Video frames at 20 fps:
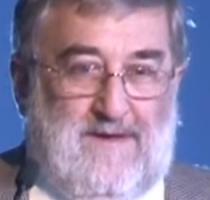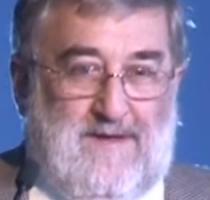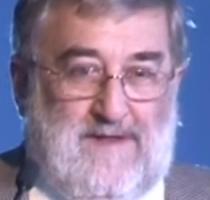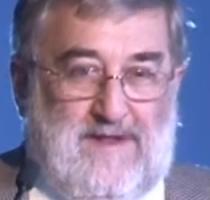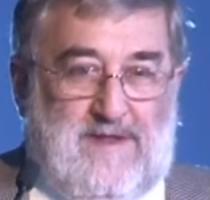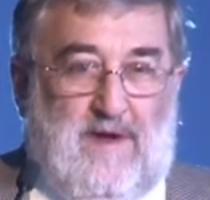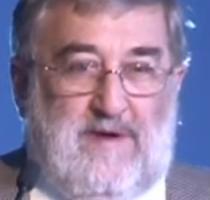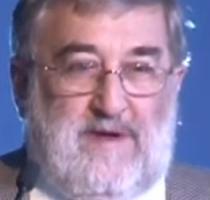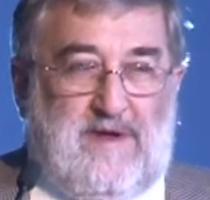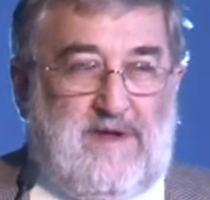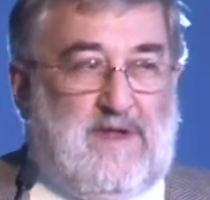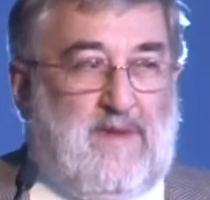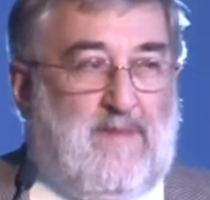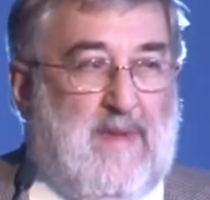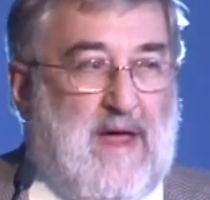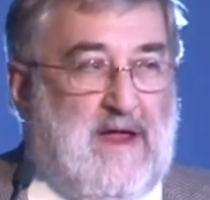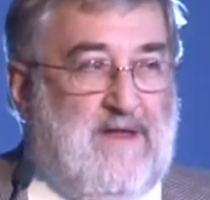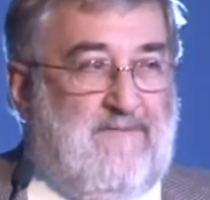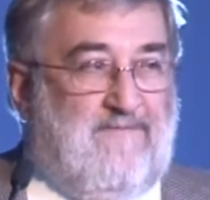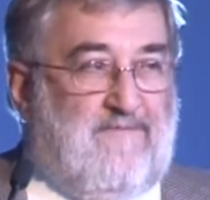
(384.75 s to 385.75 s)
It's not just
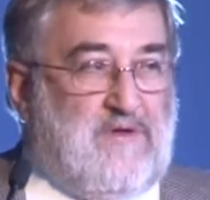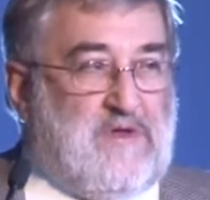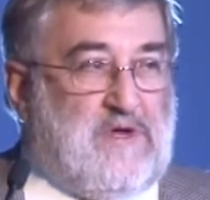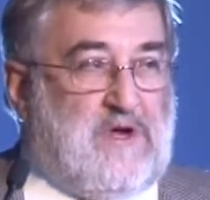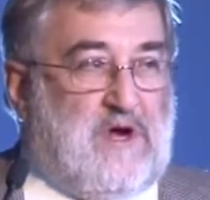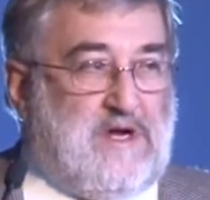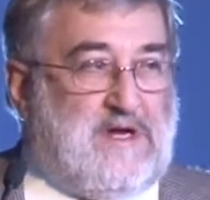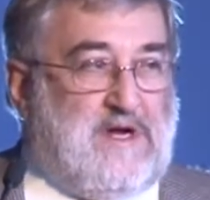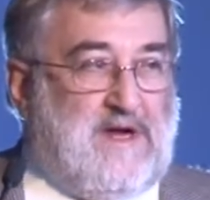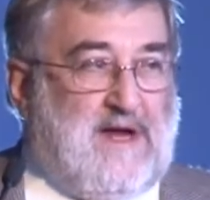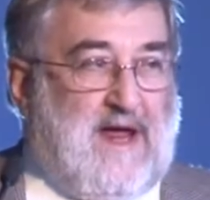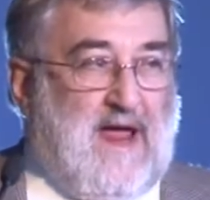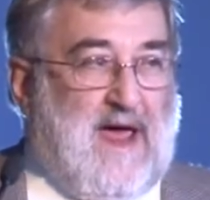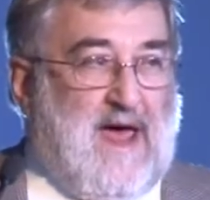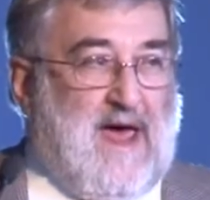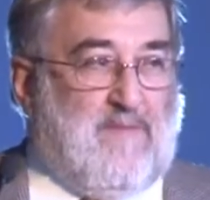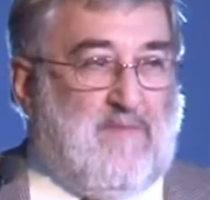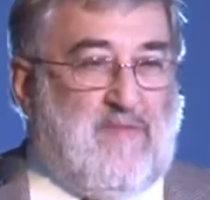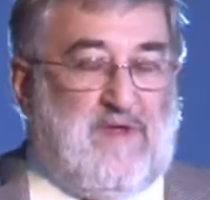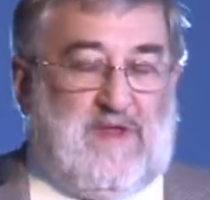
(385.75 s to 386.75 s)
about an infrastructure
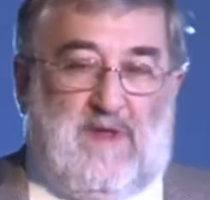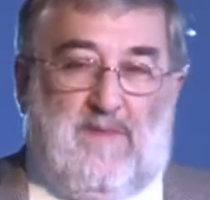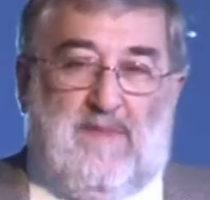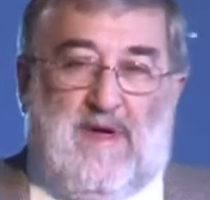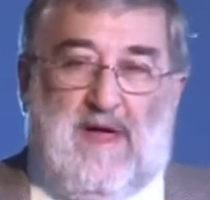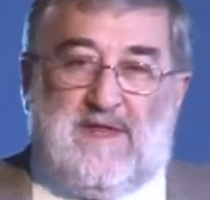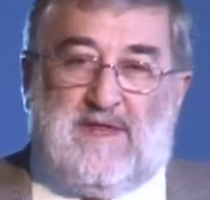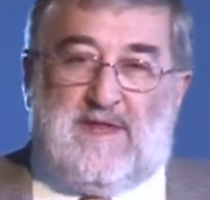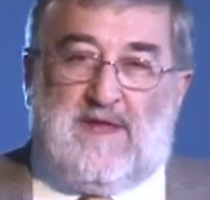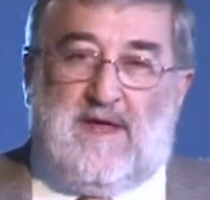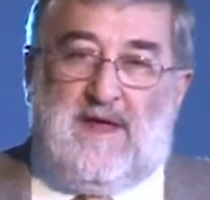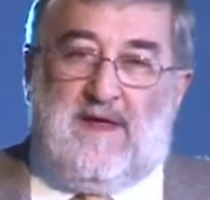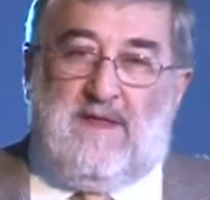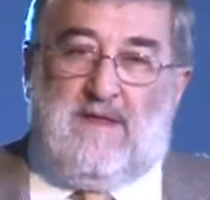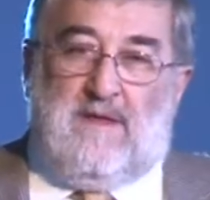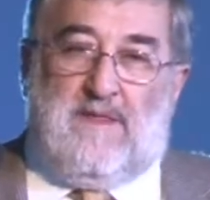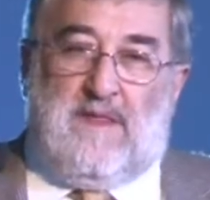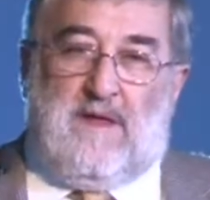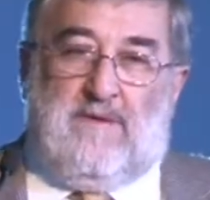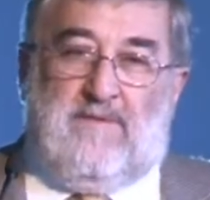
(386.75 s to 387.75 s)
gap, it's about saying
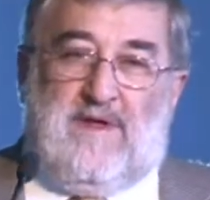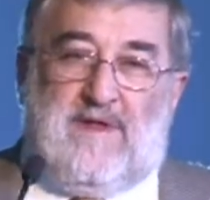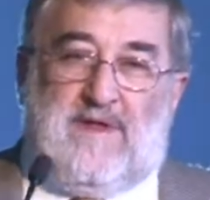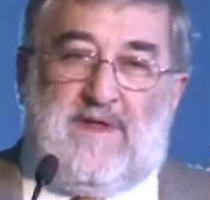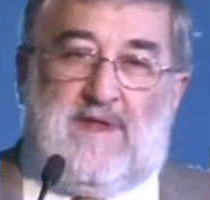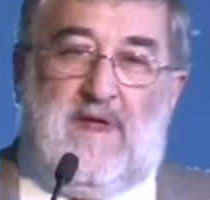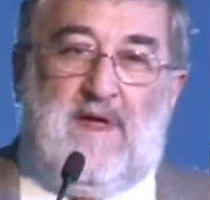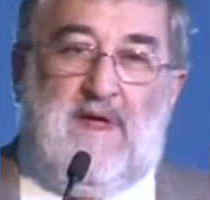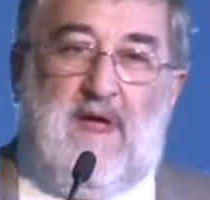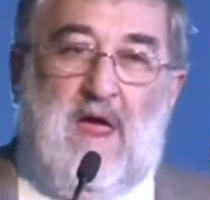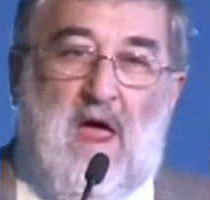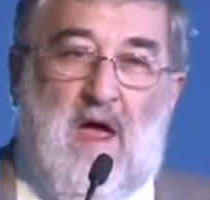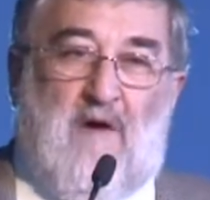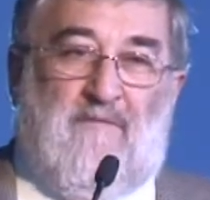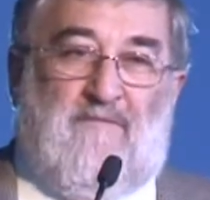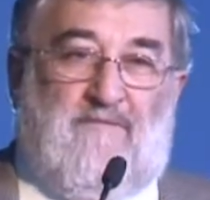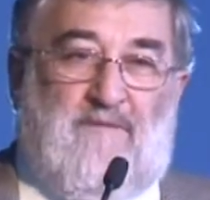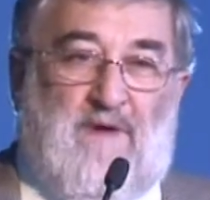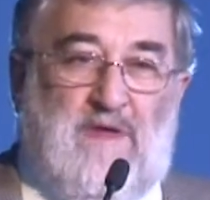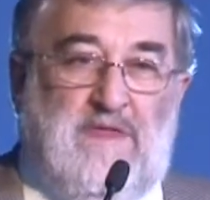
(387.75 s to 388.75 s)
that there is a
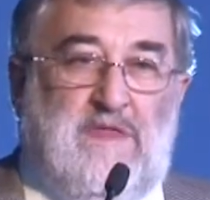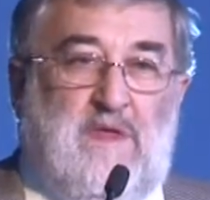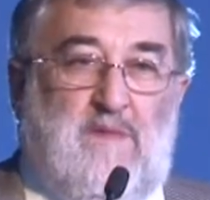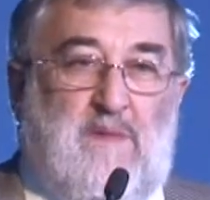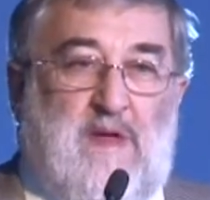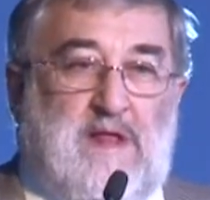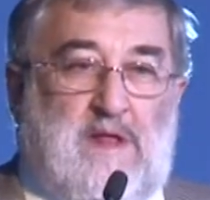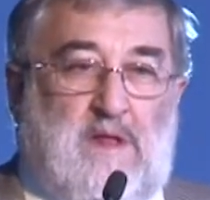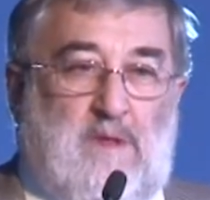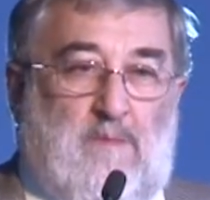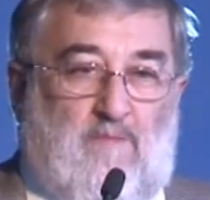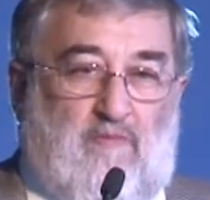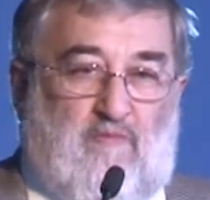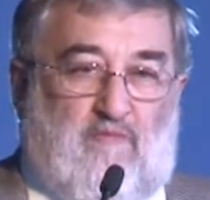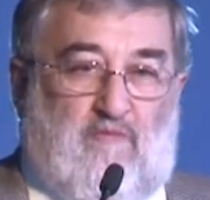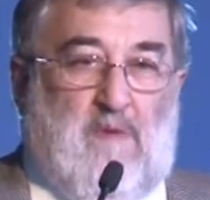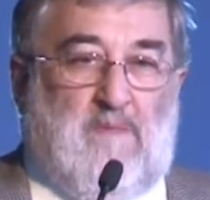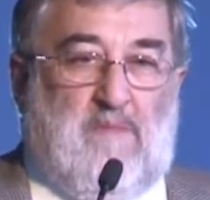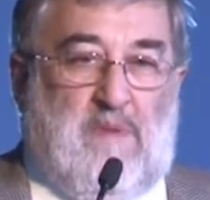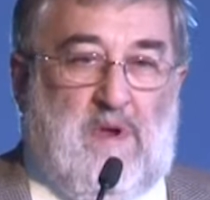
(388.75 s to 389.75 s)
fundamental
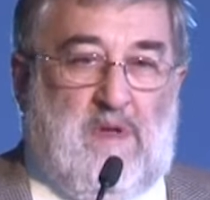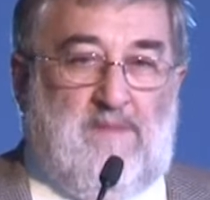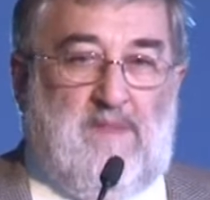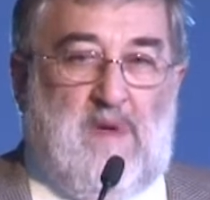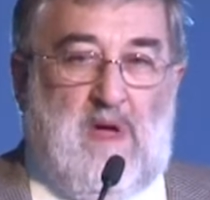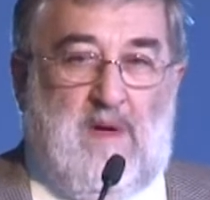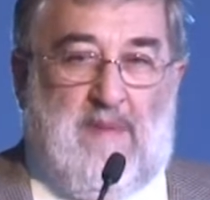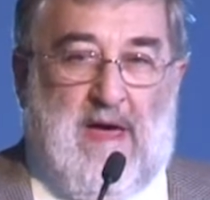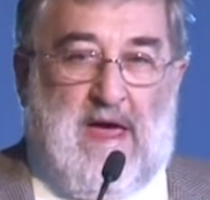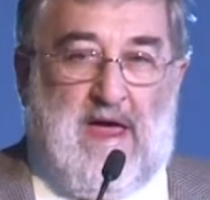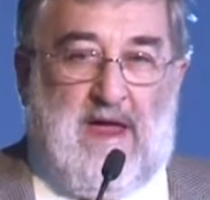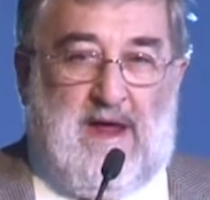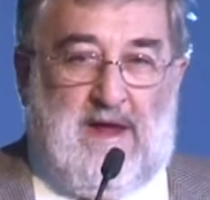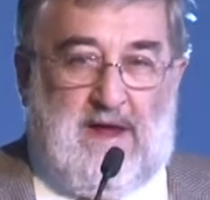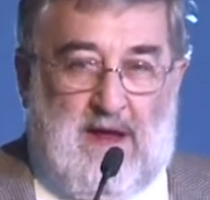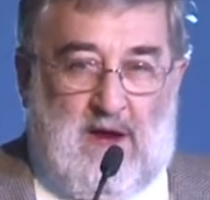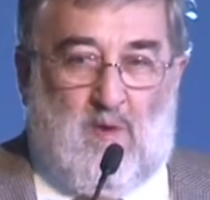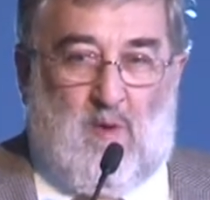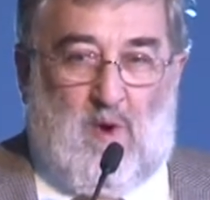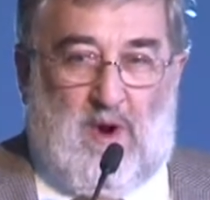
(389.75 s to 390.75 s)
problem about
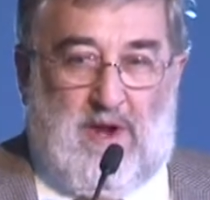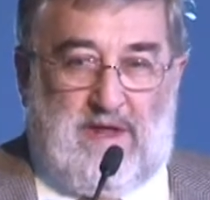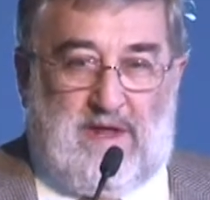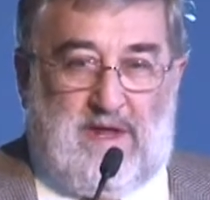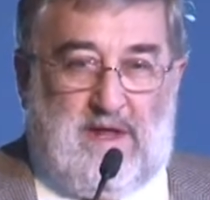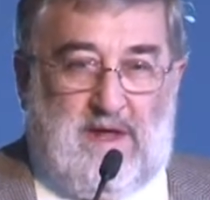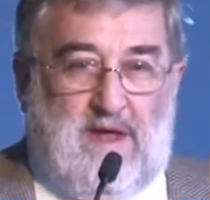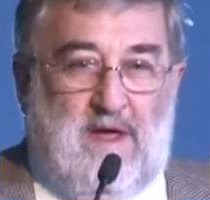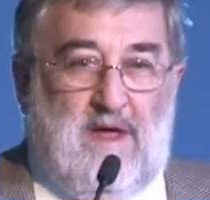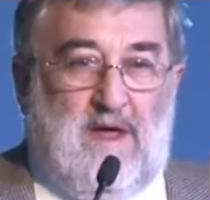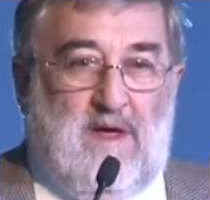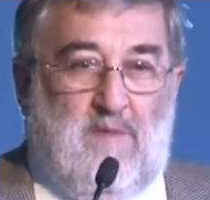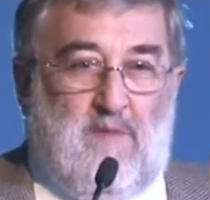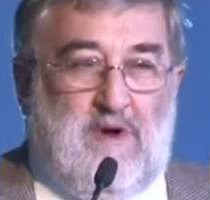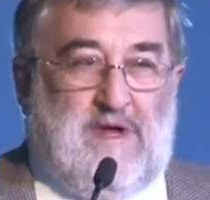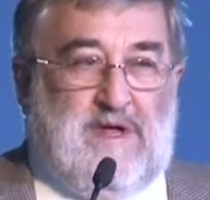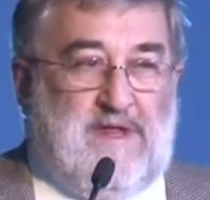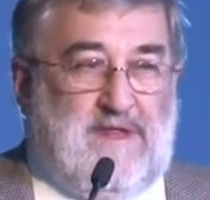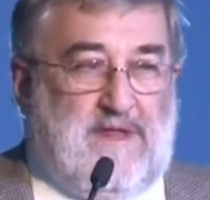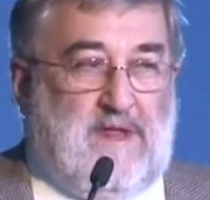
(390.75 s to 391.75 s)
inequality,
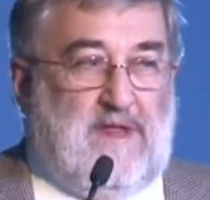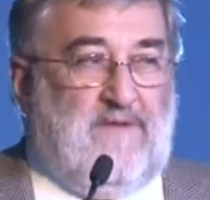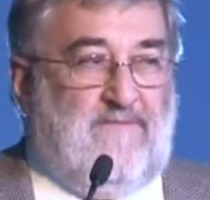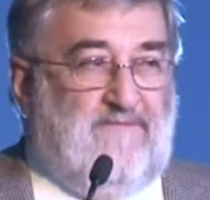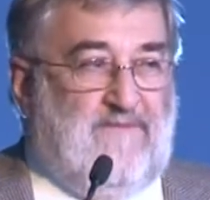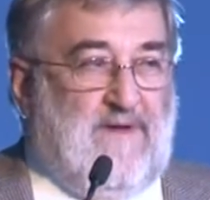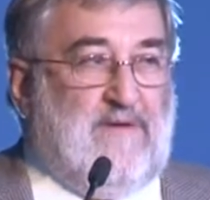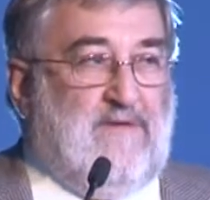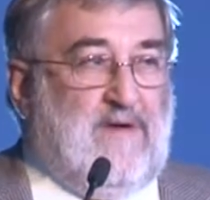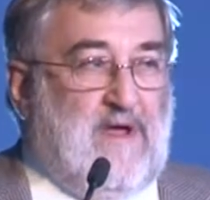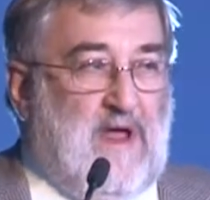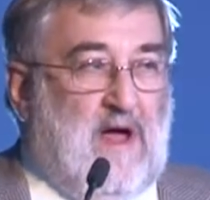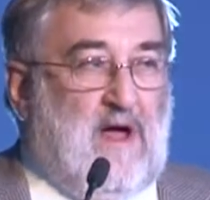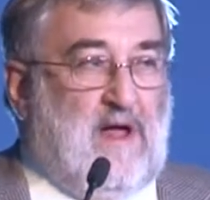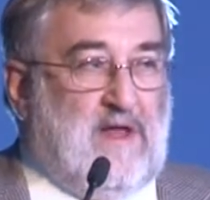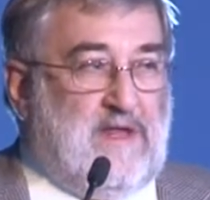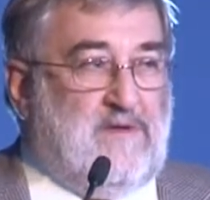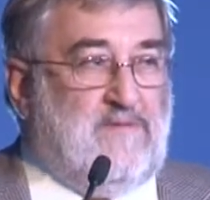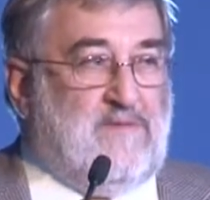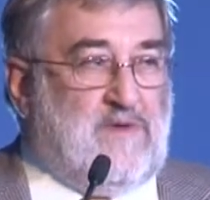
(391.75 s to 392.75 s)
which is at the very
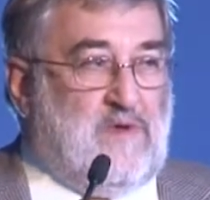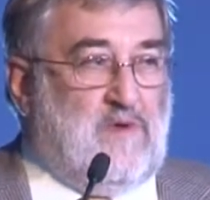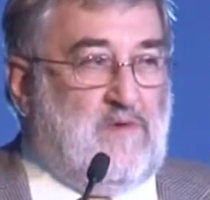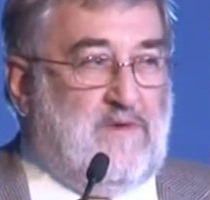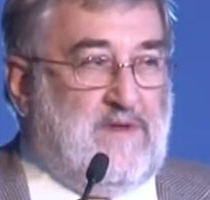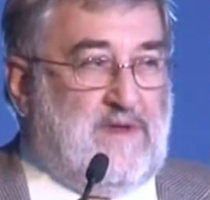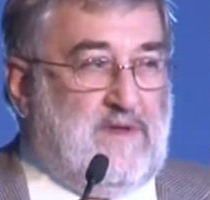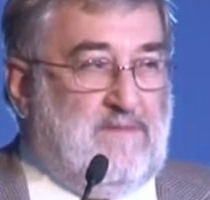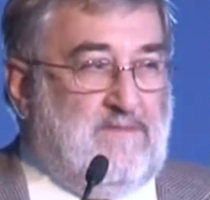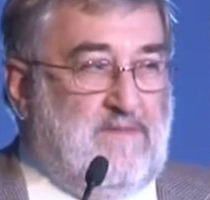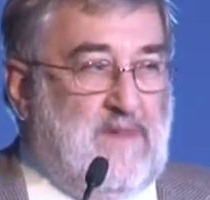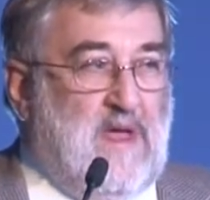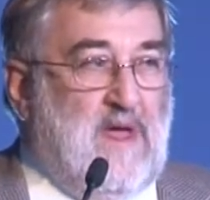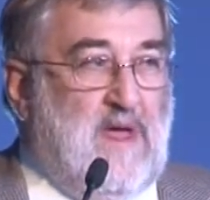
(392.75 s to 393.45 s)
heart of tourism.